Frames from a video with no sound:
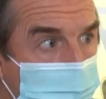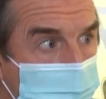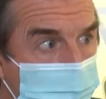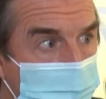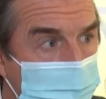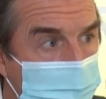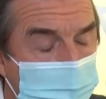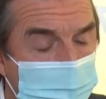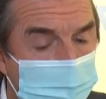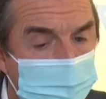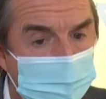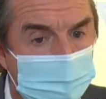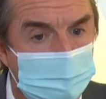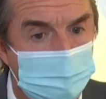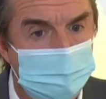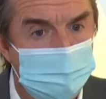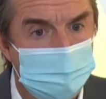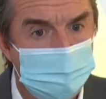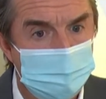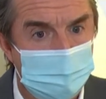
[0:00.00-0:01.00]
we need to
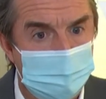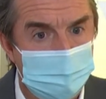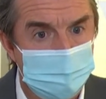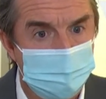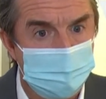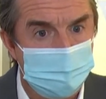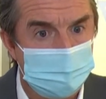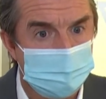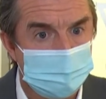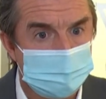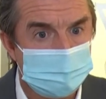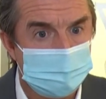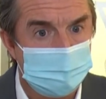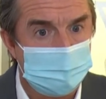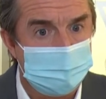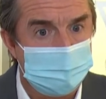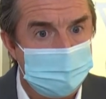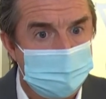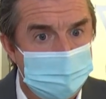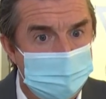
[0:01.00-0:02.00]
keep in mind, because
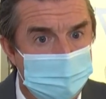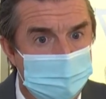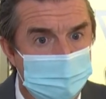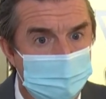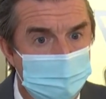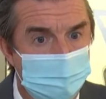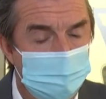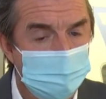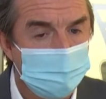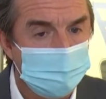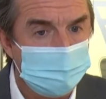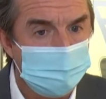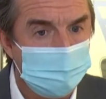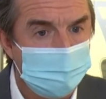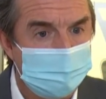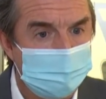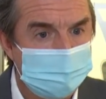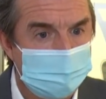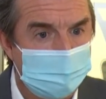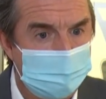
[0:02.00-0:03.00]
we don't
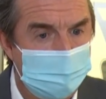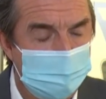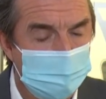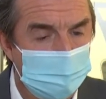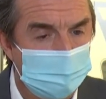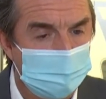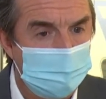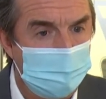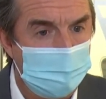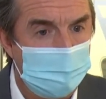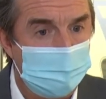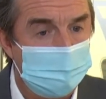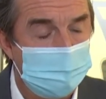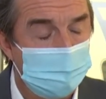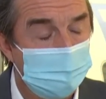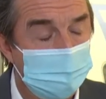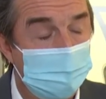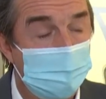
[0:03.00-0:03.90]
know exactly what will happen.